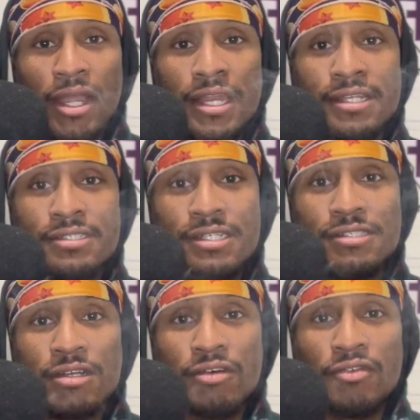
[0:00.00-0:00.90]
In the
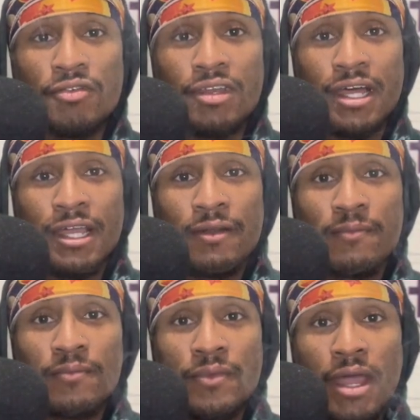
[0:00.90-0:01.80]
sense of like,
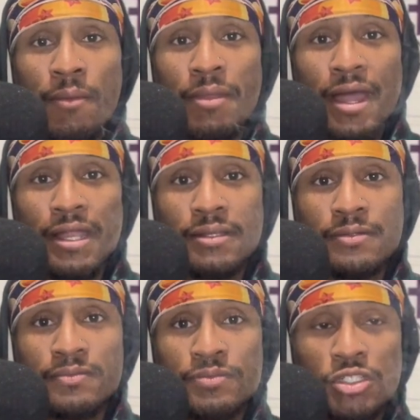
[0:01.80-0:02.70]
I'm not
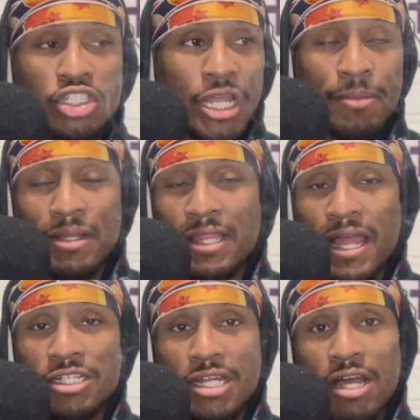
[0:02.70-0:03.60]
shaming
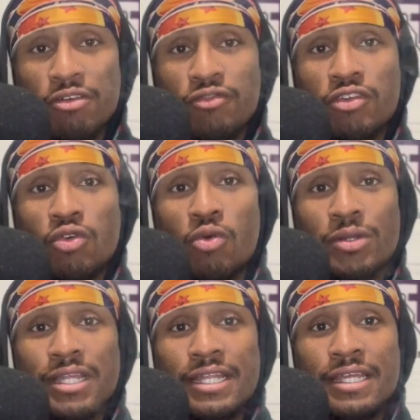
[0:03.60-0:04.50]
that child for doing
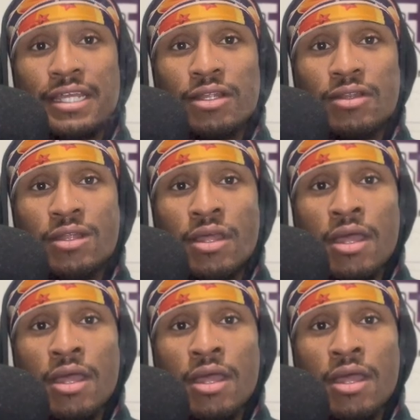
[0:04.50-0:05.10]
what they did,